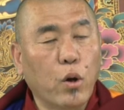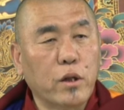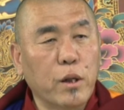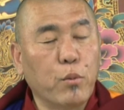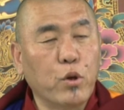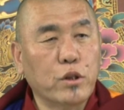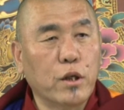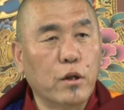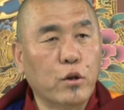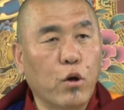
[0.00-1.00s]

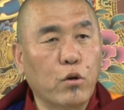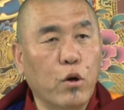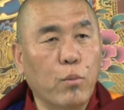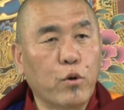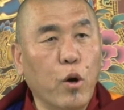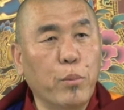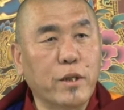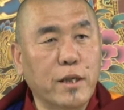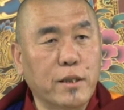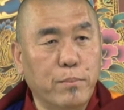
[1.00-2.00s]
emotional thought of
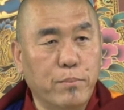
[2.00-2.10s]
competitive